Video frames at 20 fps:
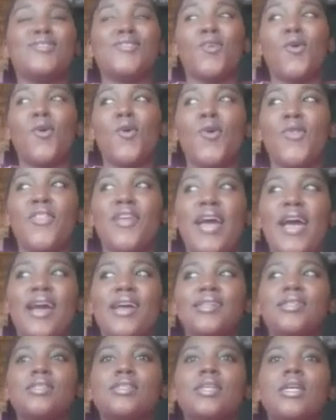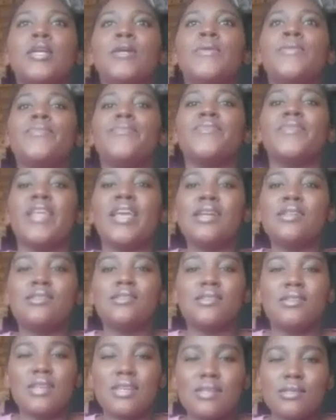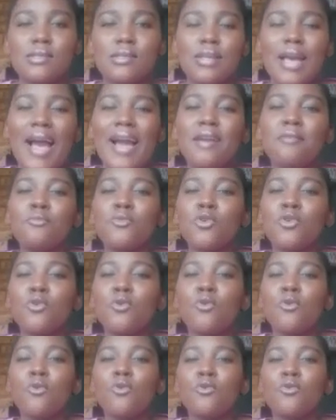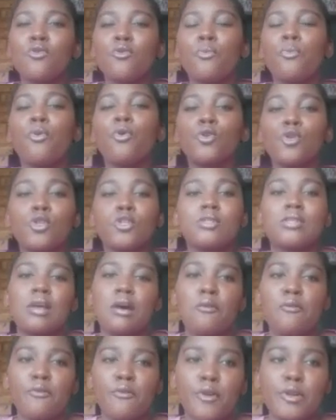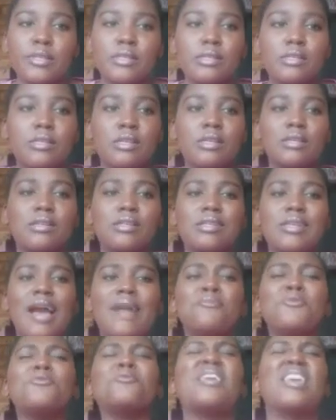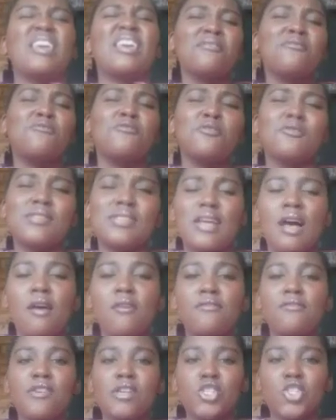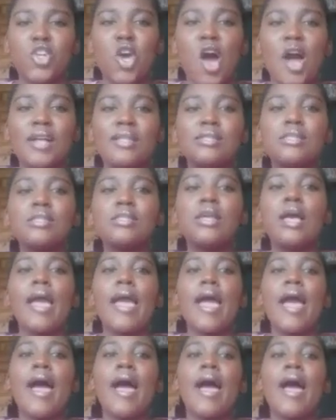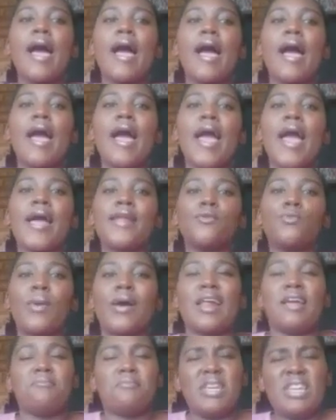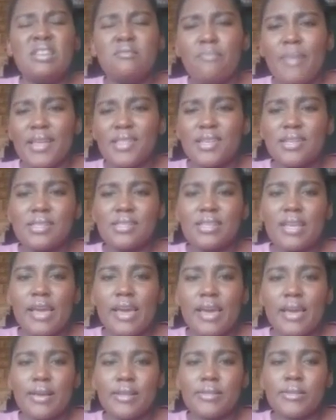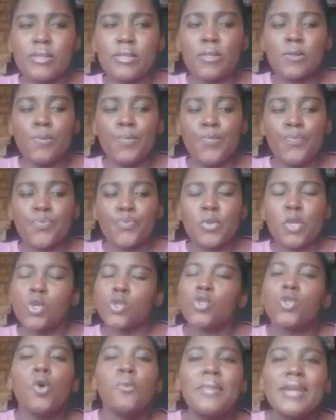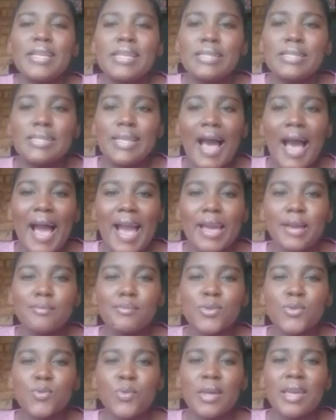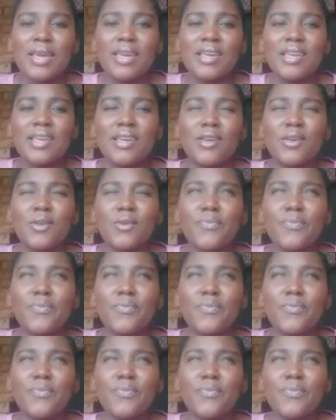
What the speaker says: know that it's time you put yourself first. It's time you give yourself a chance. And what I mean by this is, so many times we